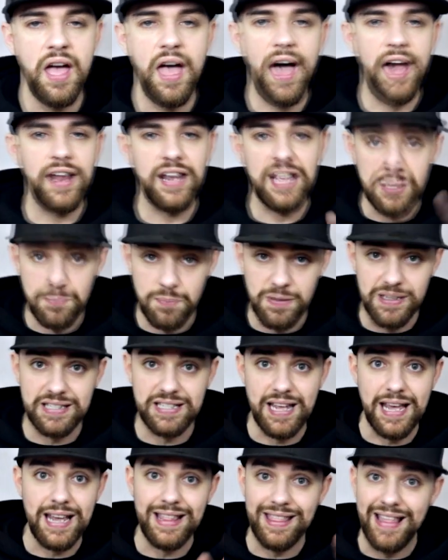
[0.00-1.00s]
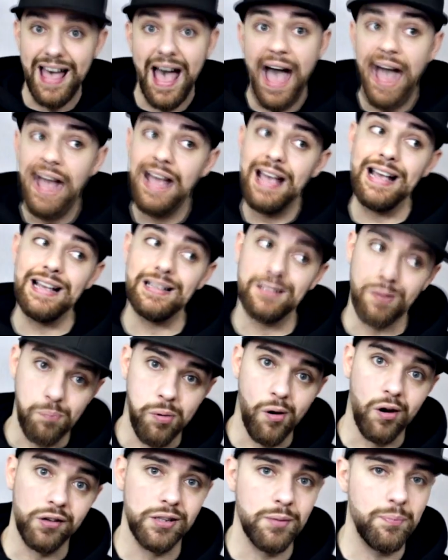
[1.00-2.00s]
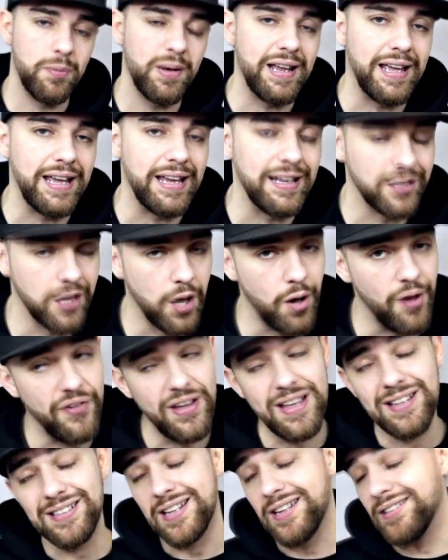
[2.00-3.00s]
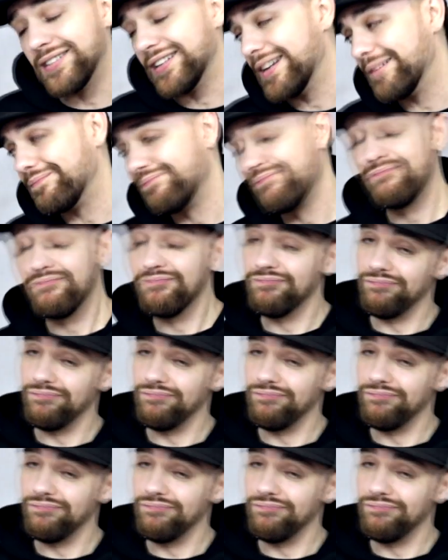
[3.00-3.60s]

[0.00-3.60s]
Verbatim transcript: and he's been saying that is a possibility. So if he says it,